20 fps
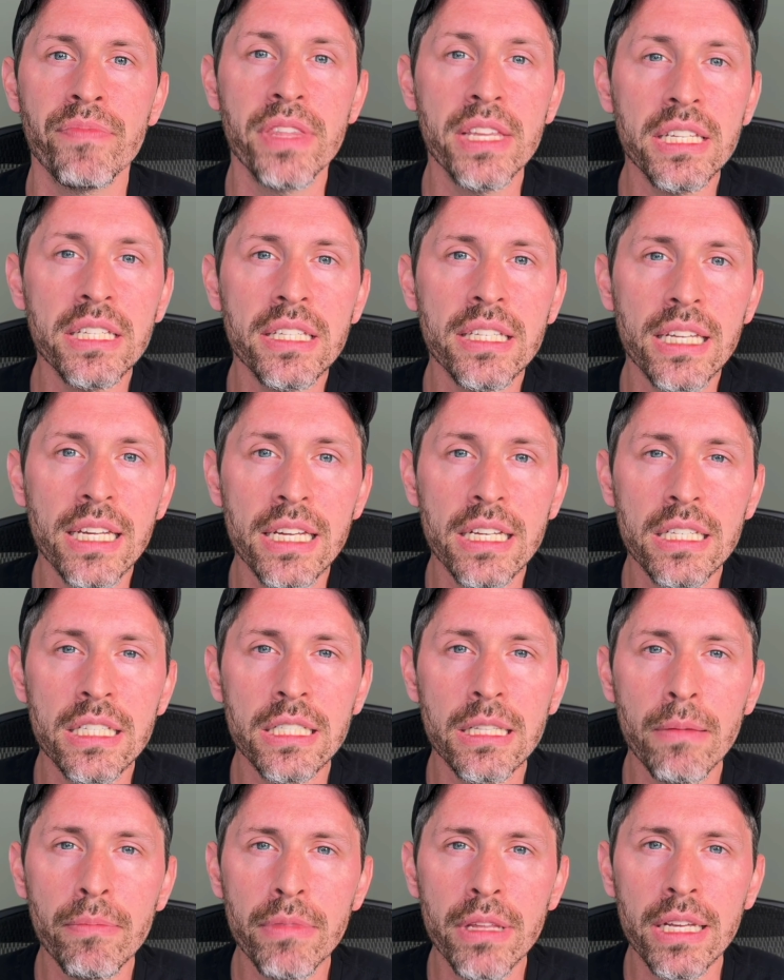This
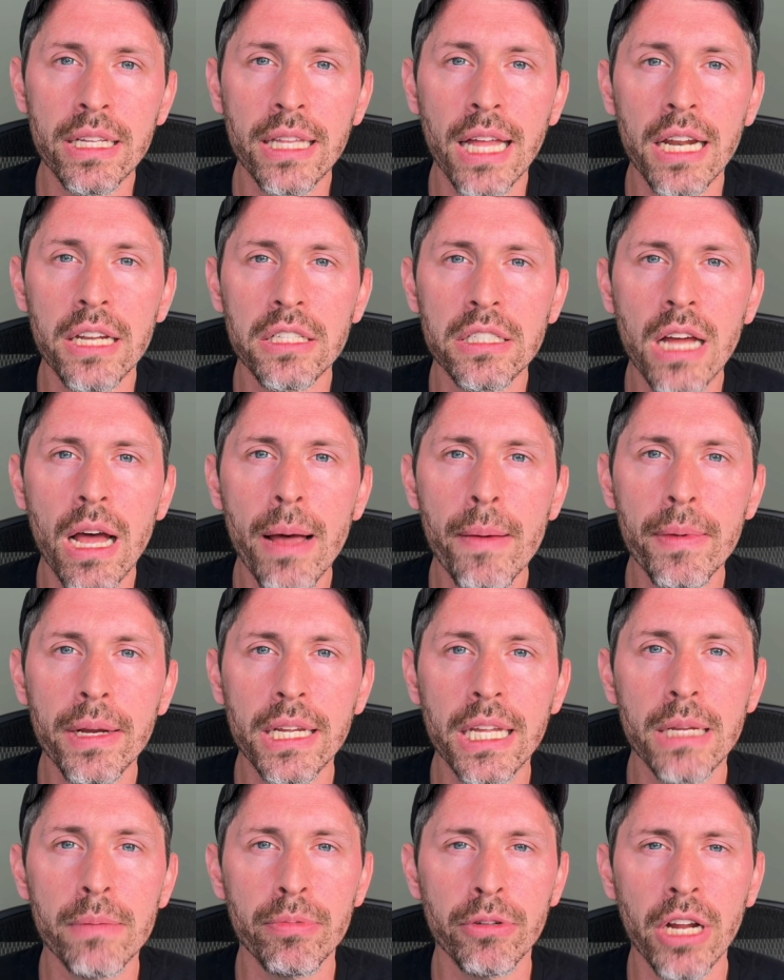is something that is
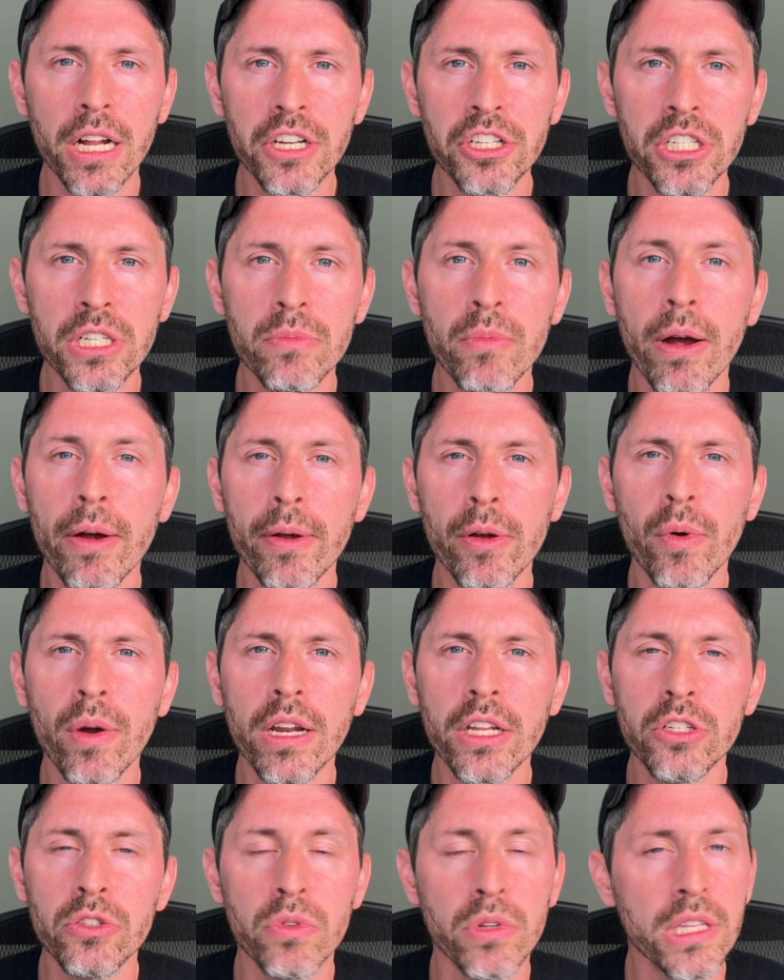common in production. What we
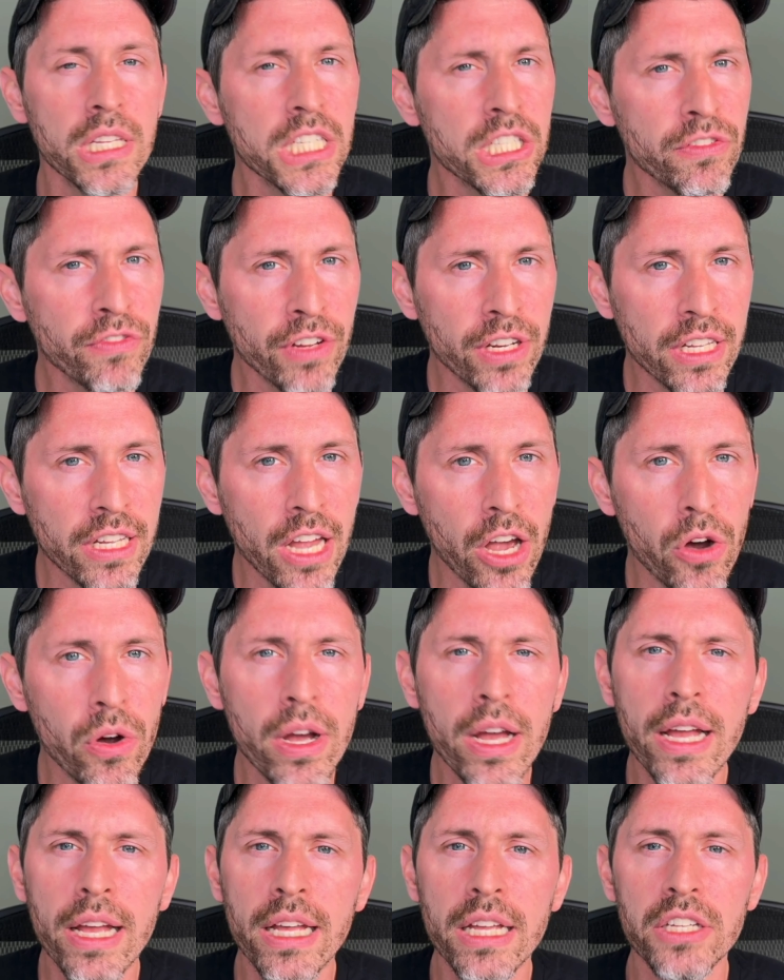want to do in this
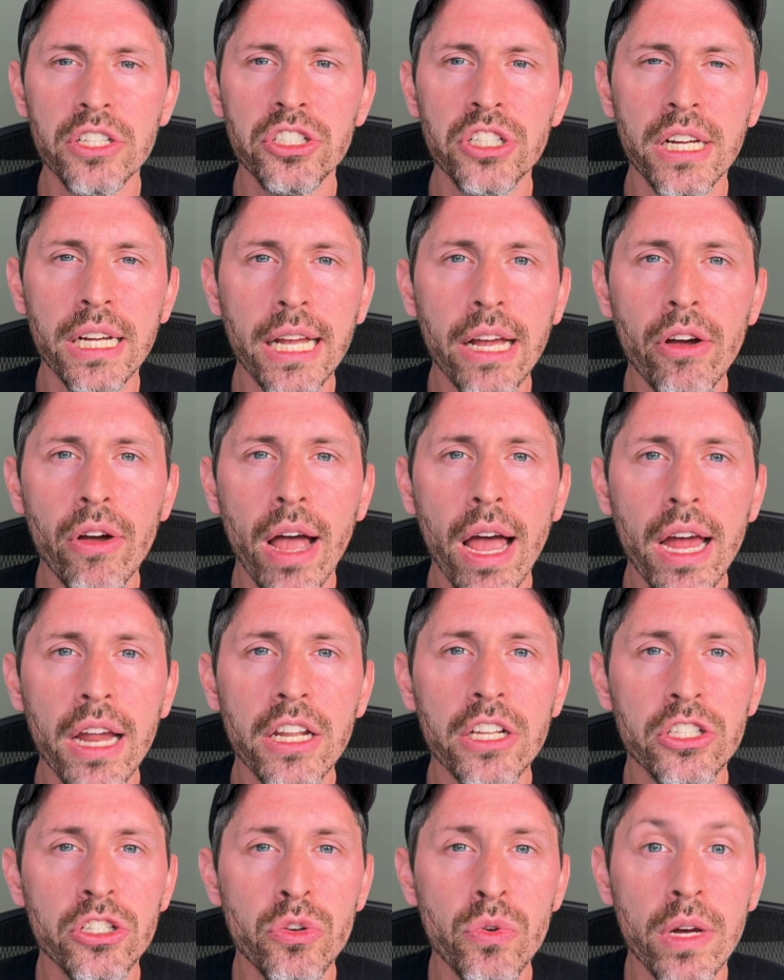video is check out
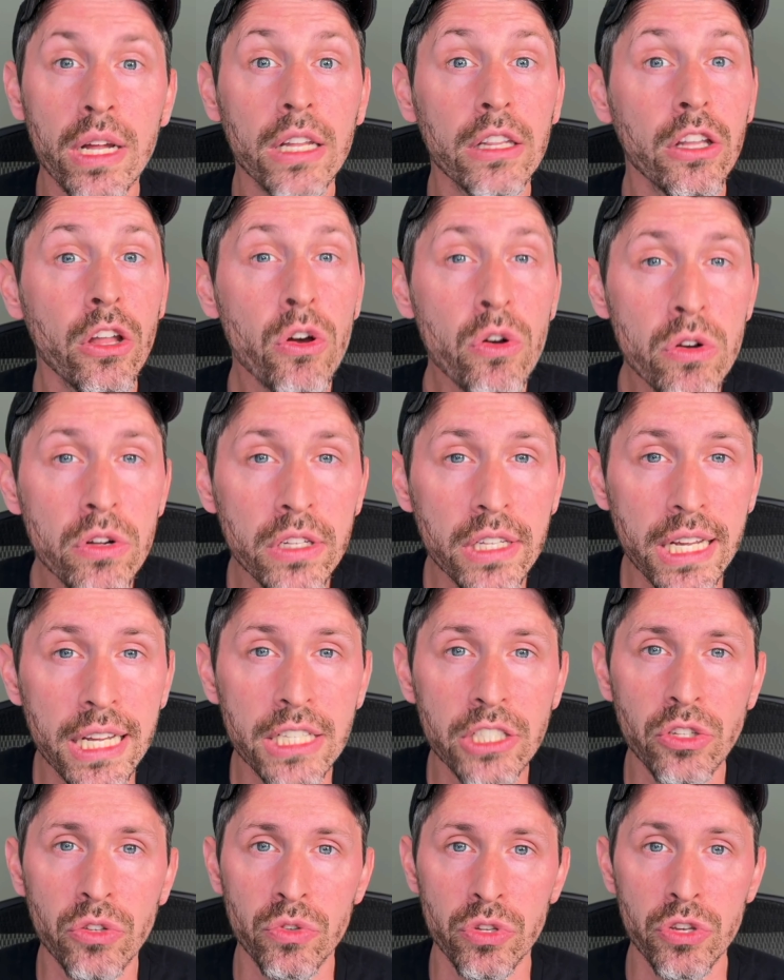how to do it
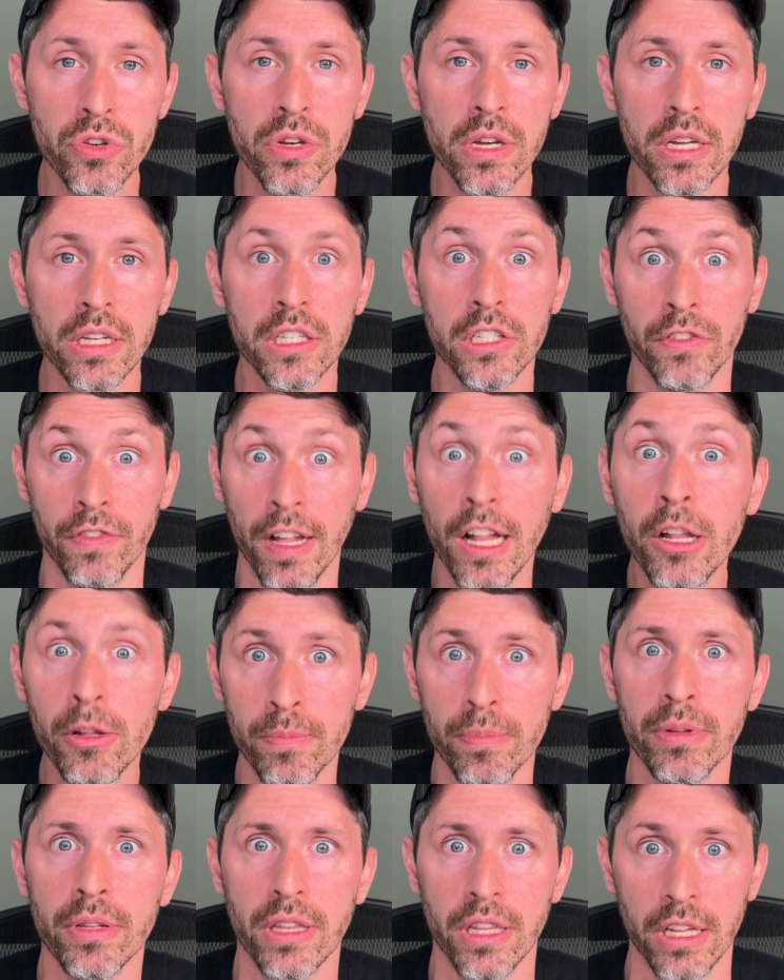locally so you could
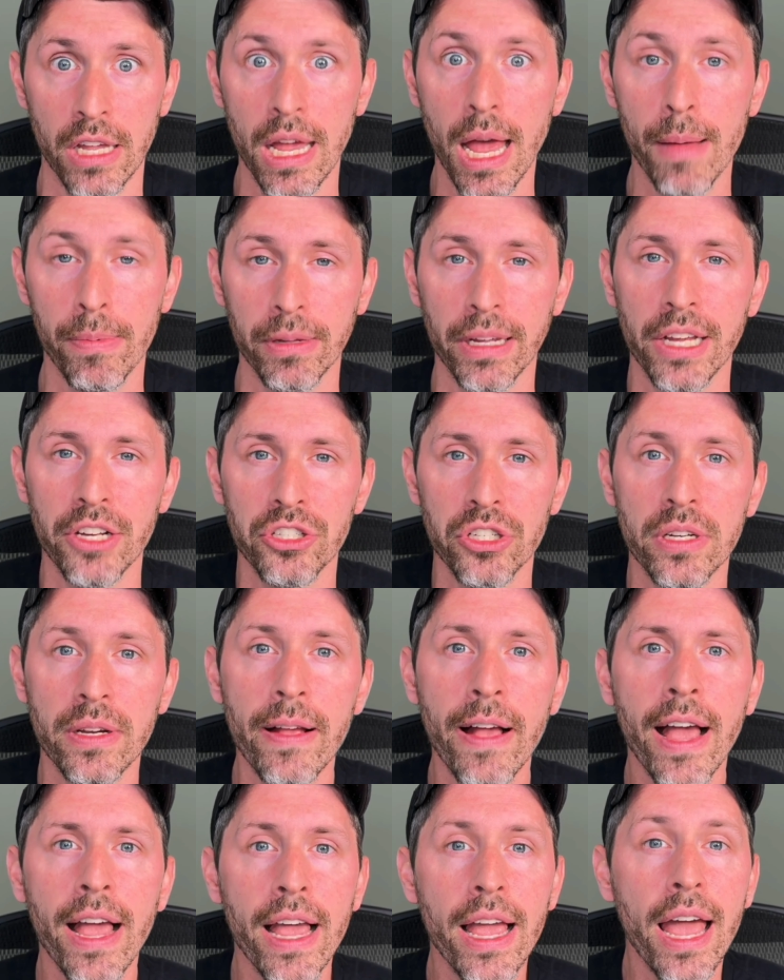develop the
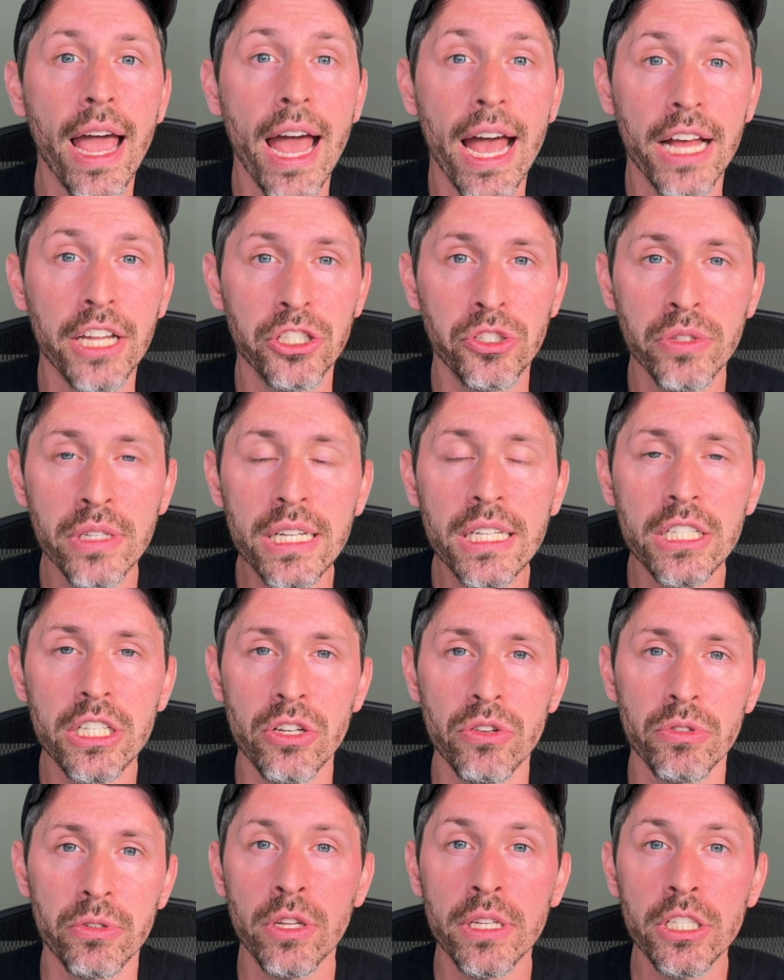application as you need
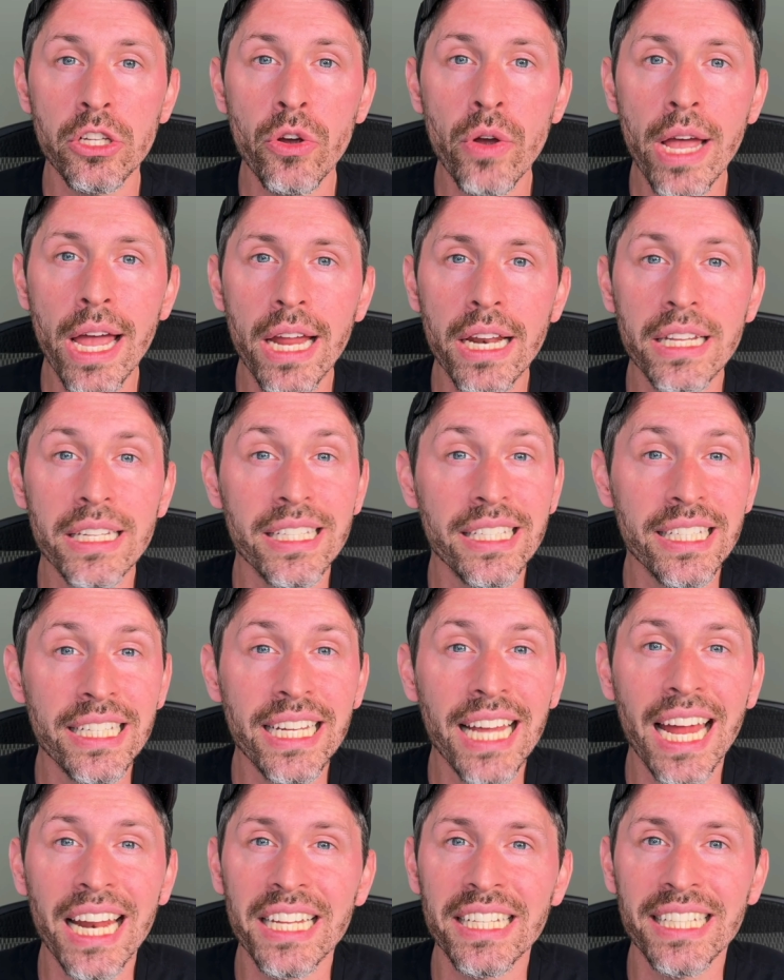to. So let's go ahead and
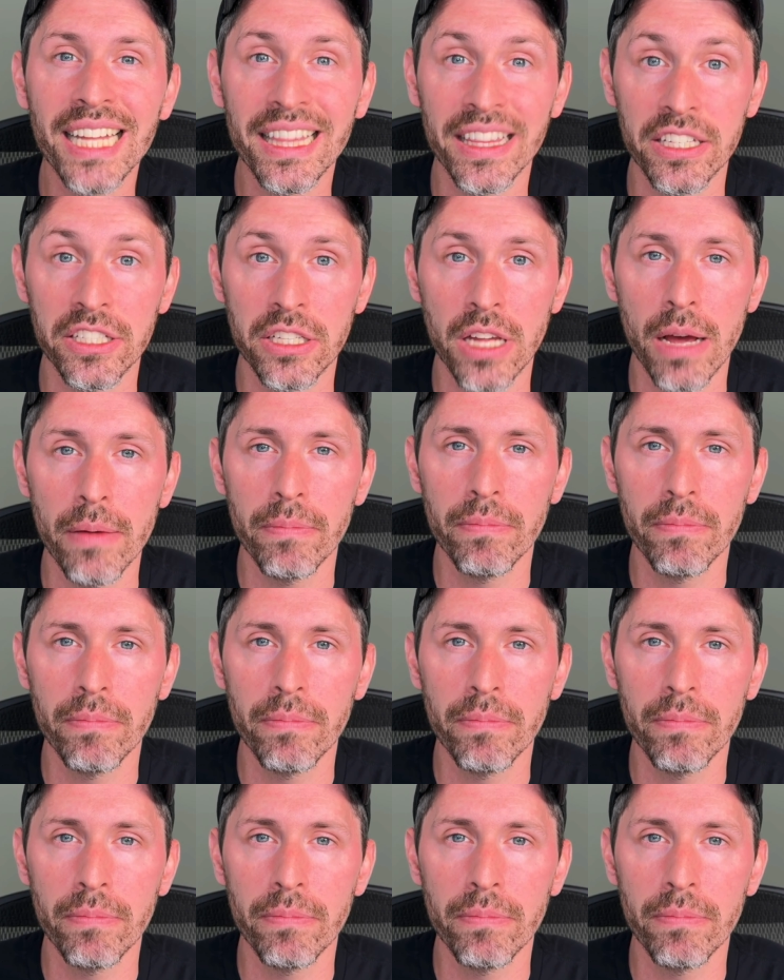see how to set this